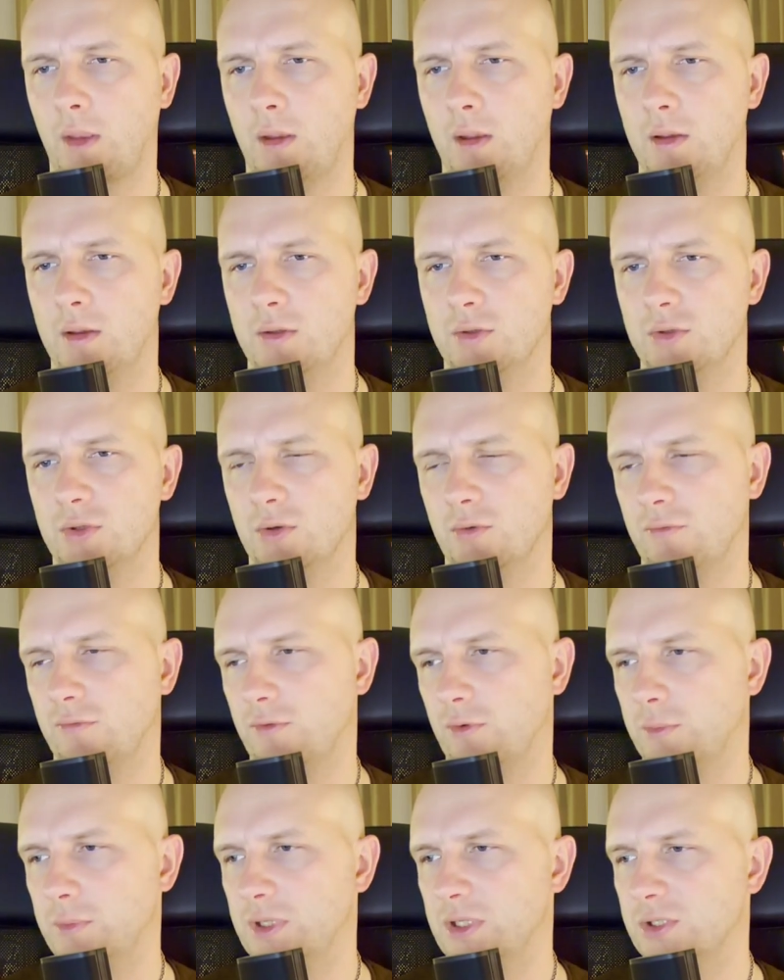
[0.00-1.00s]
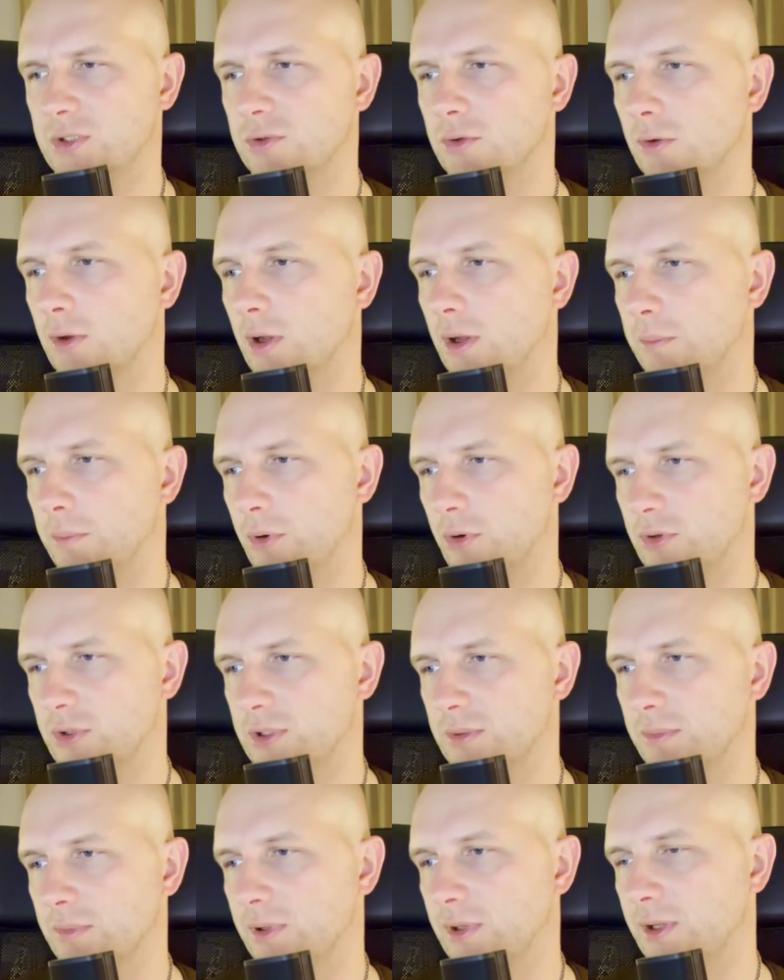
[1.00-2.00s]
So for me it took
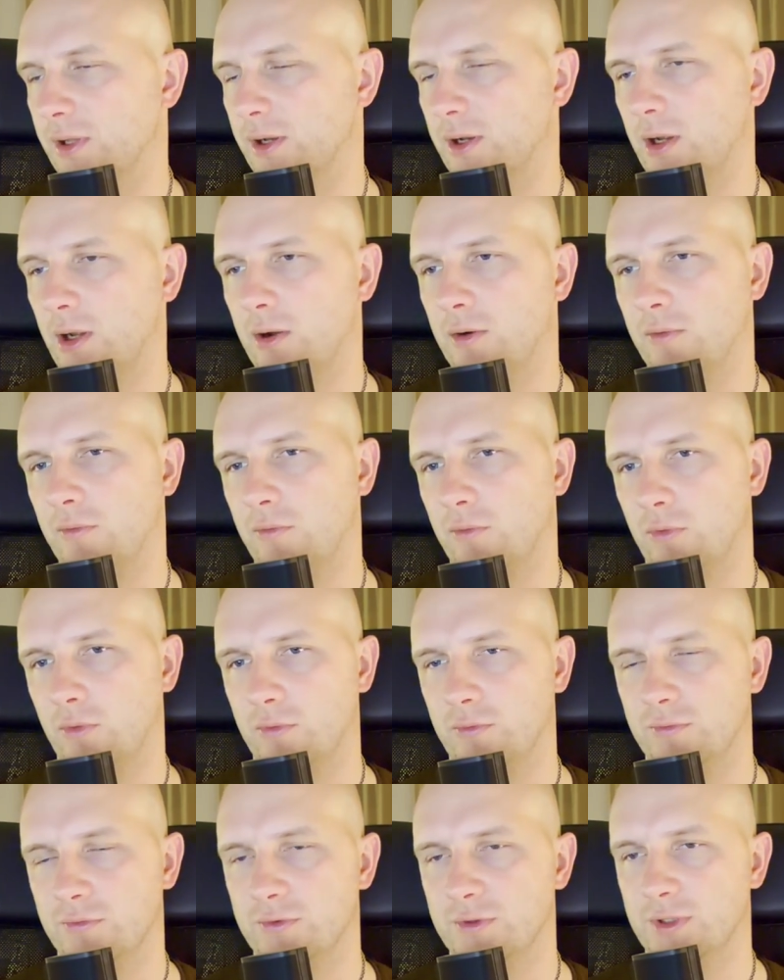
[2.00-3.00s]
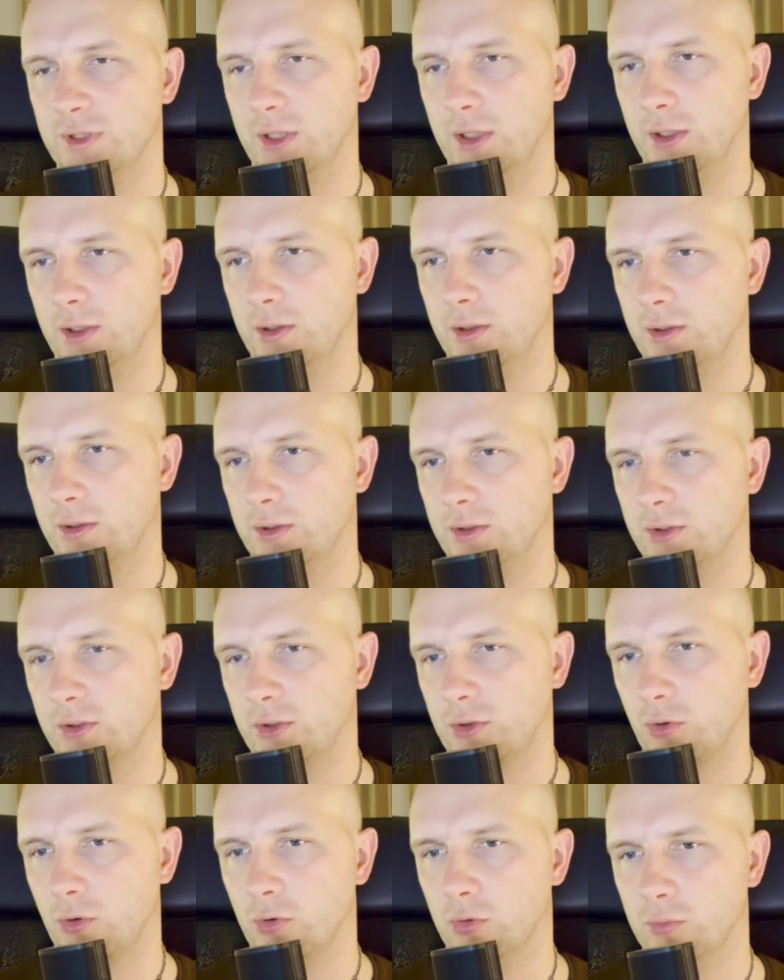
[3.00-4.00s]
approximately half of the
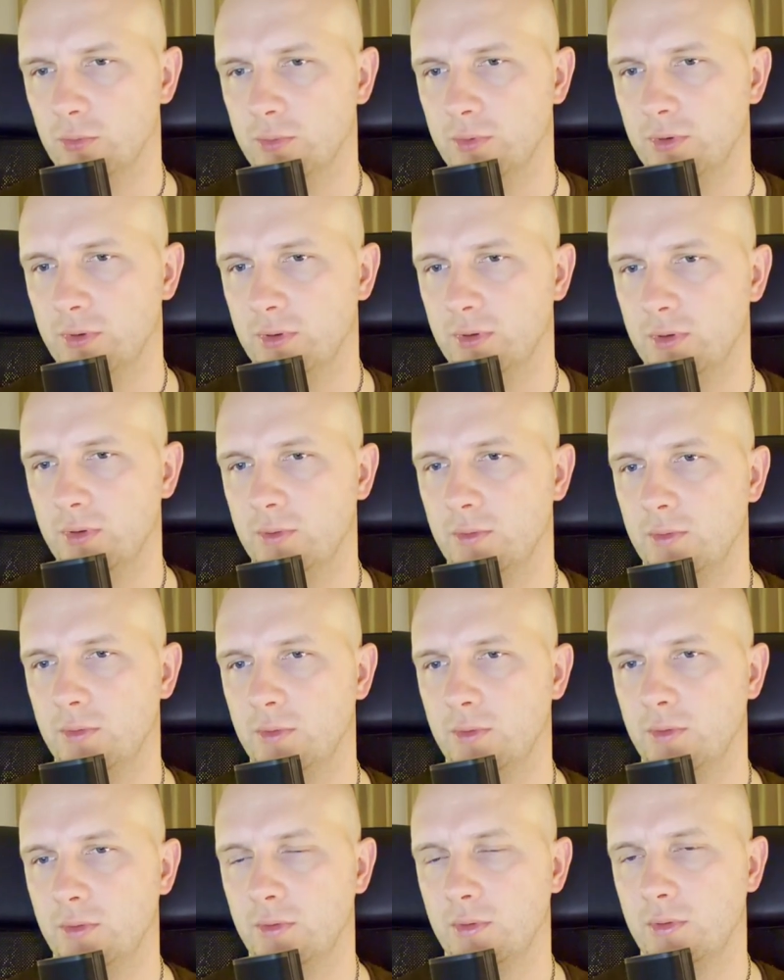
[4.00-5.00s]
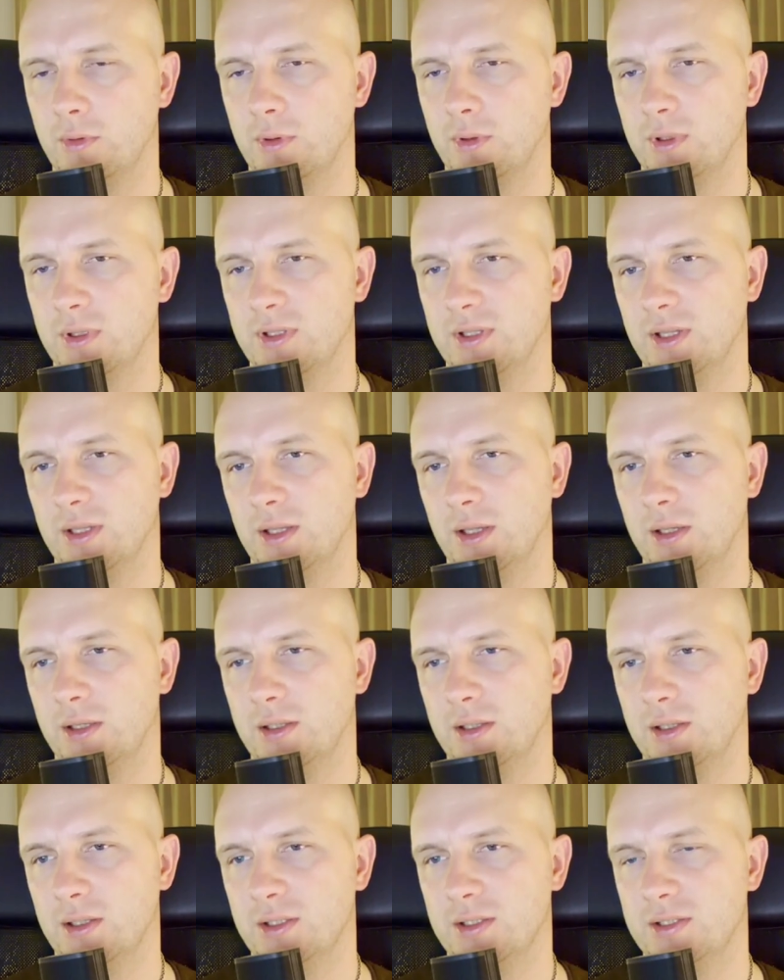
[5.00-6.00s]
scope. The
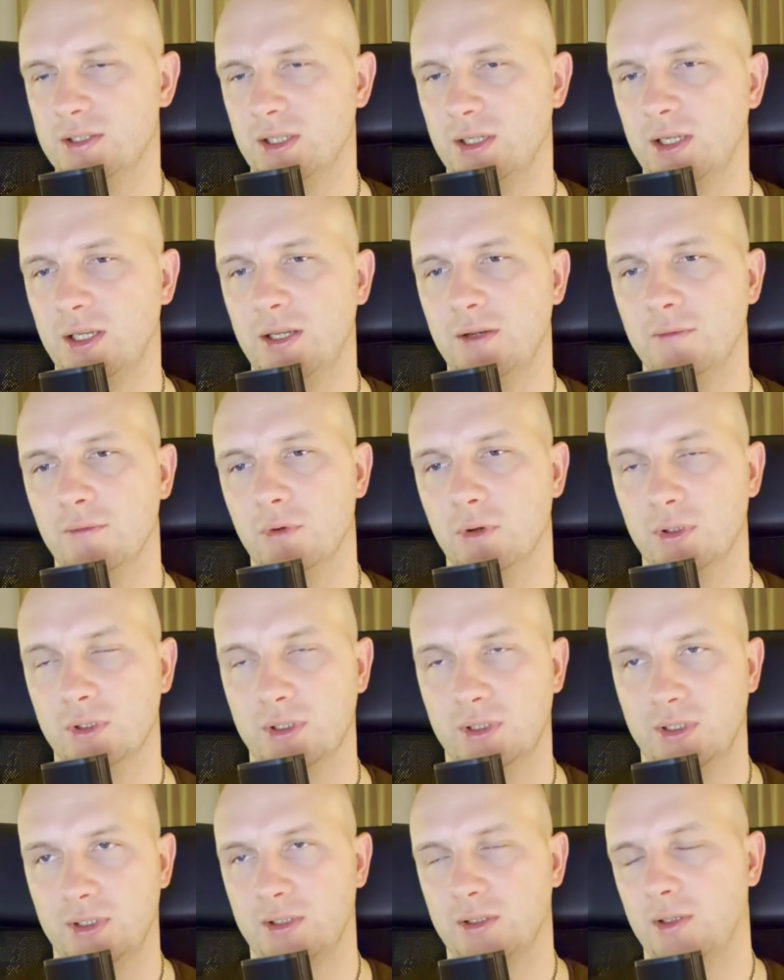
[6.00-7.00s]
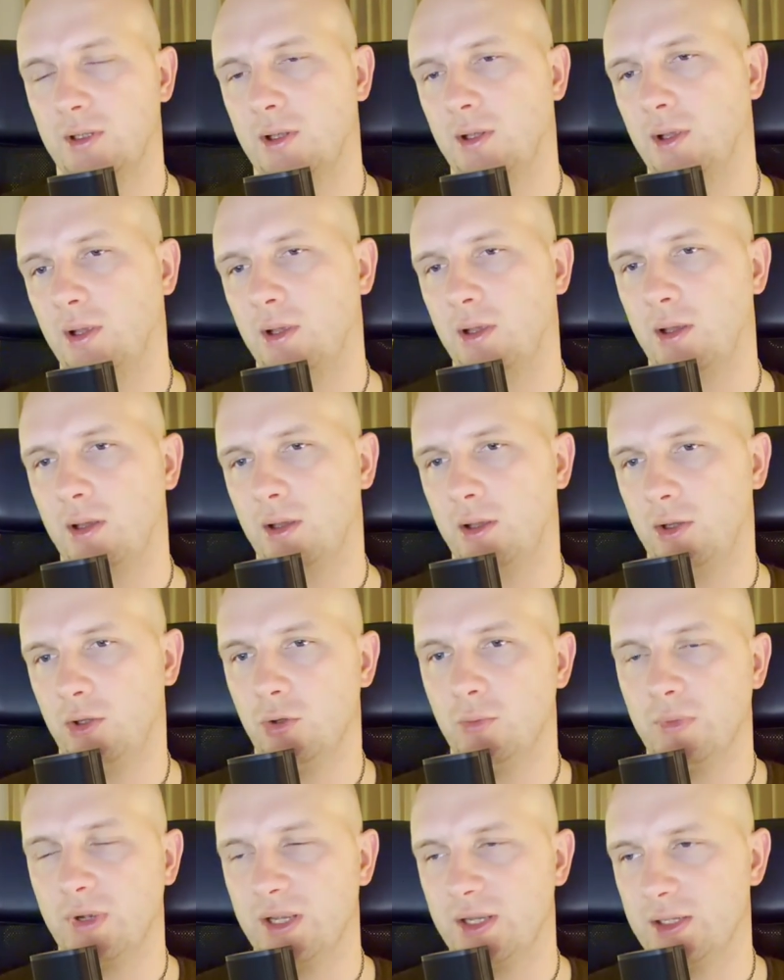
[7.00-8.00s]
next it's a keyword.
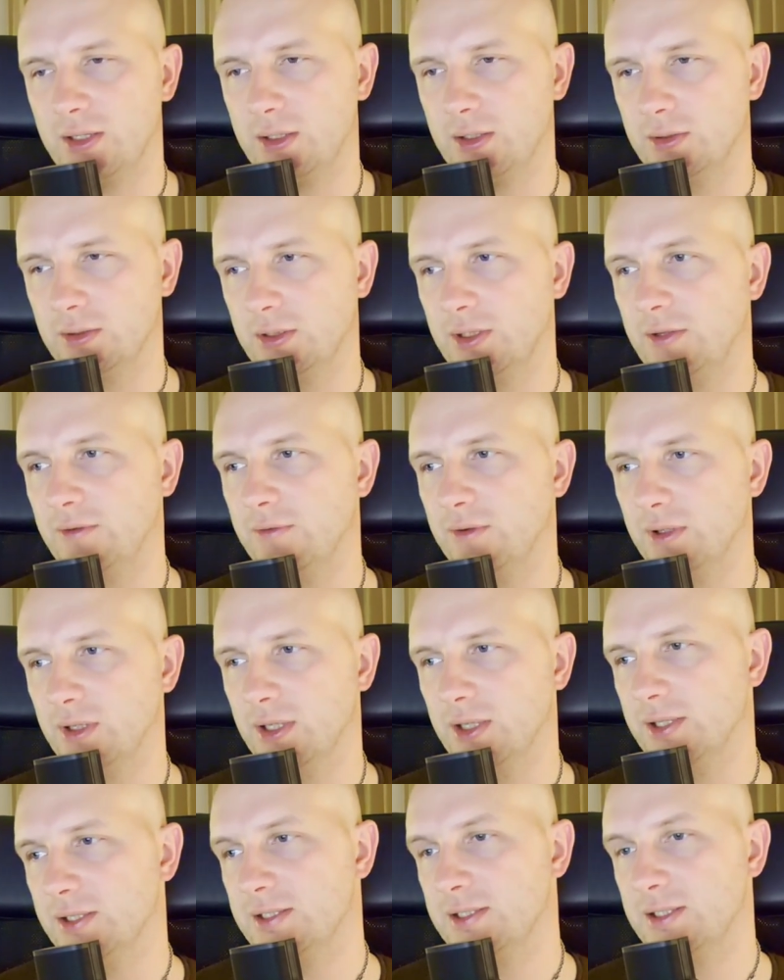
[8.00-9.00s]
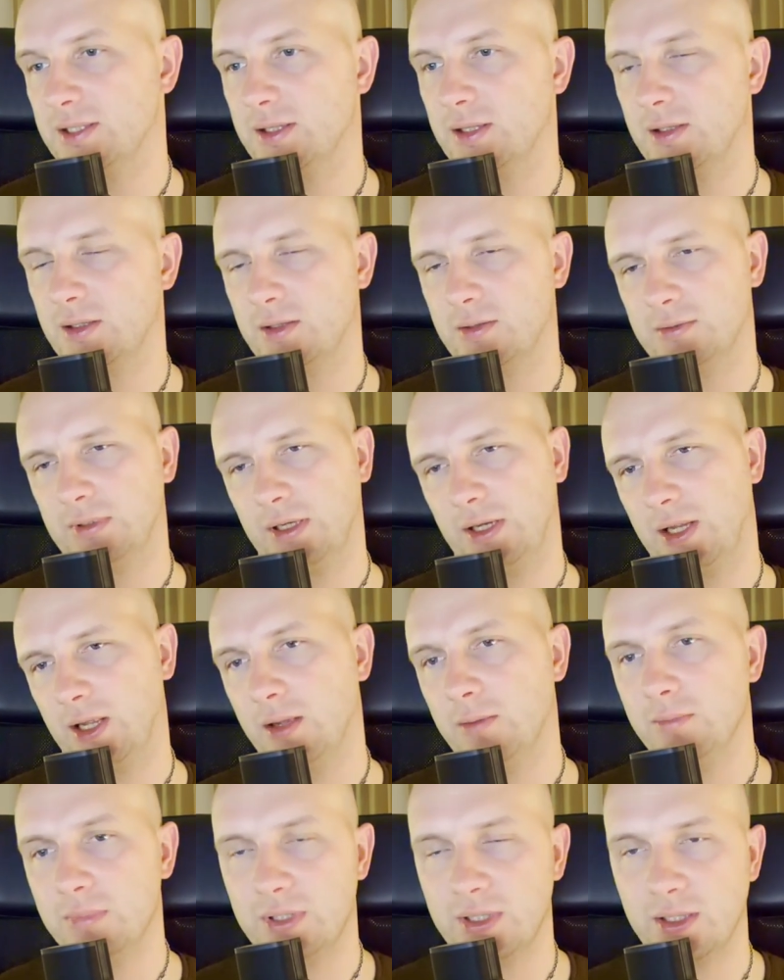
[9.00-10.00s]
You may leave it like
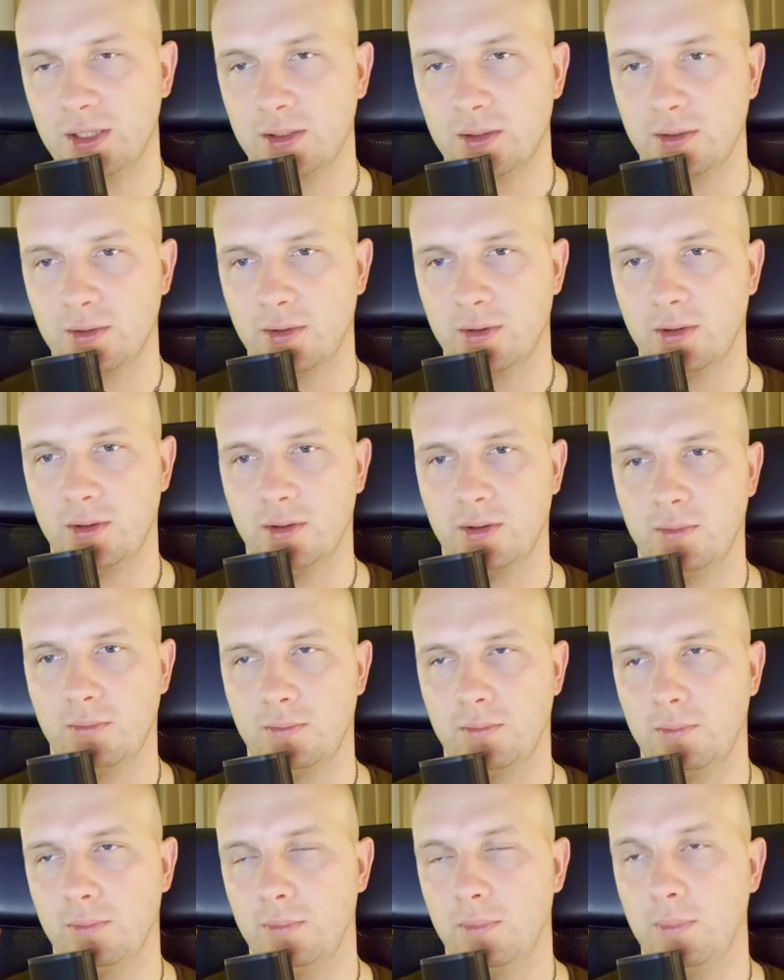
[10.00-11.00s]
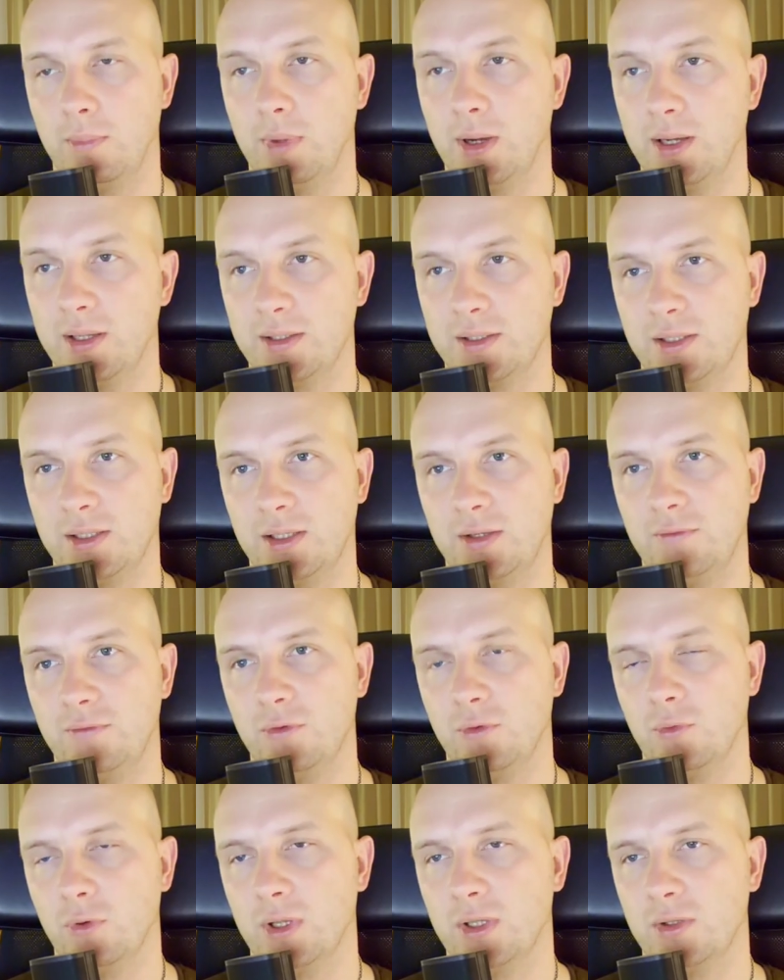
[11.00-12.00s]
empty, but if
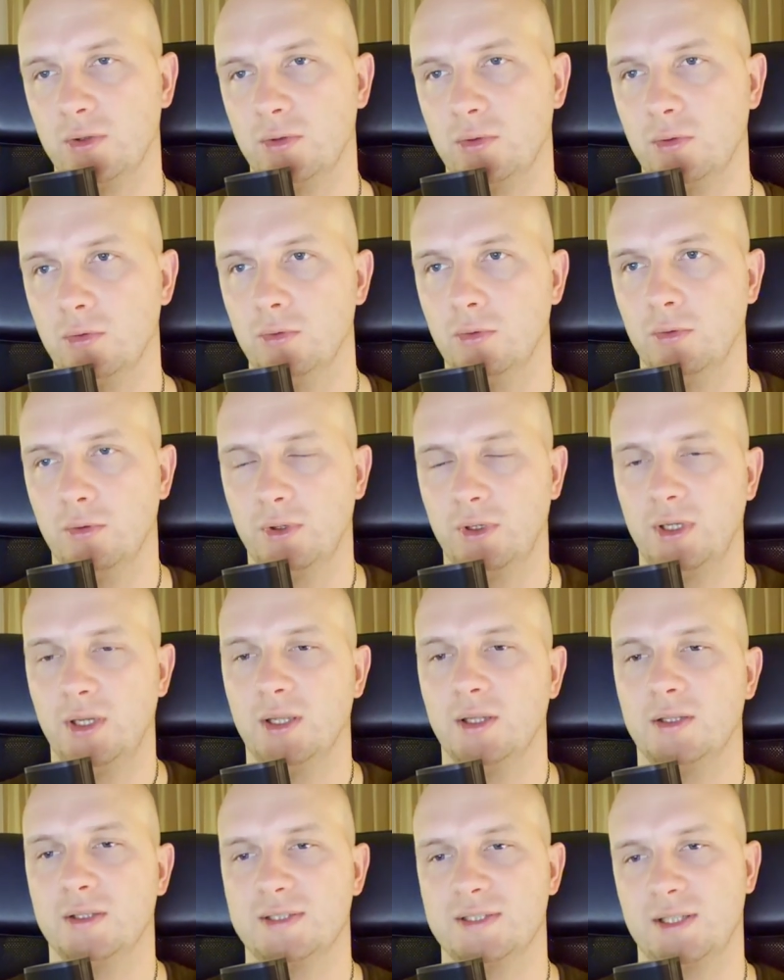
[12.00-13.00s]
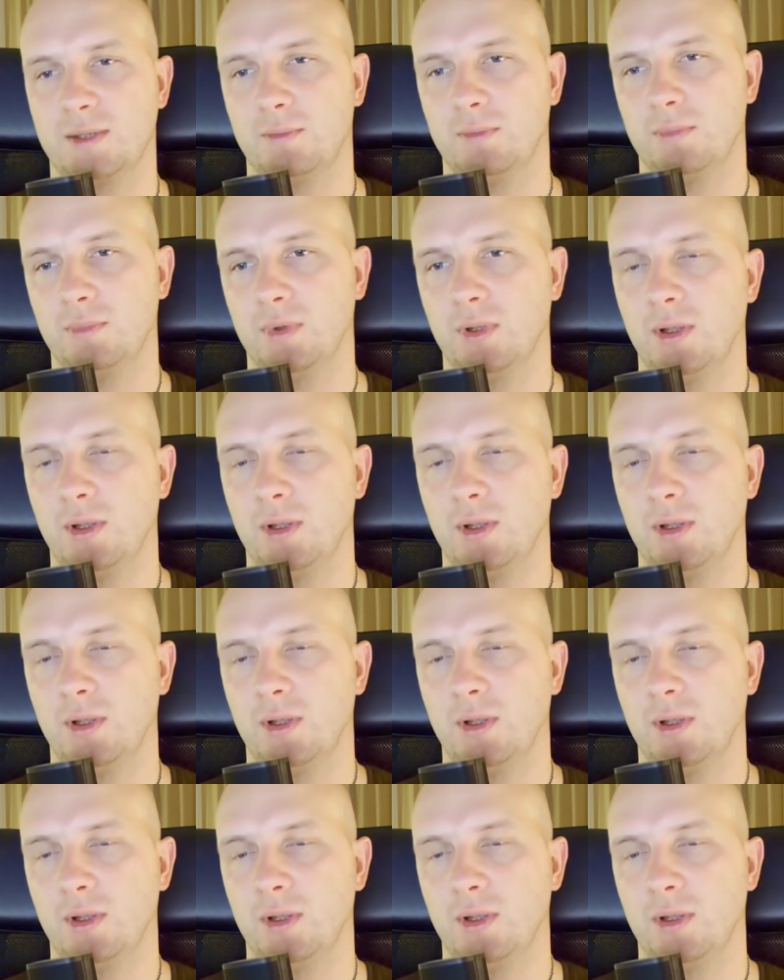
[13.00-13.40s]
you want to get some